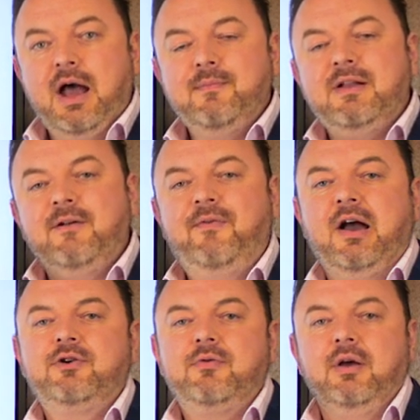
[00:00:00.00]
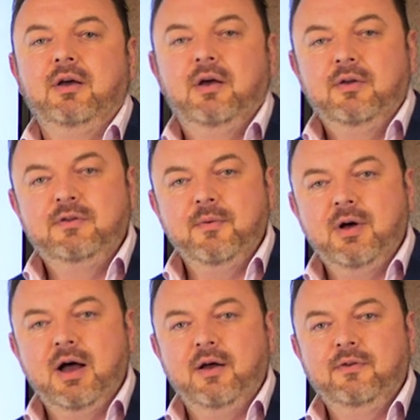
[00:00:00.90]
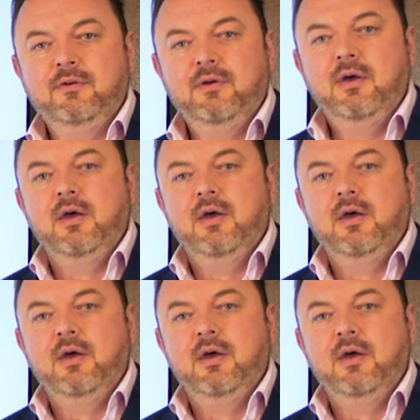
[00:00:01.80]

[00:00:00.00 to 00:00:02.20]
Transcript: and manufacturing demand.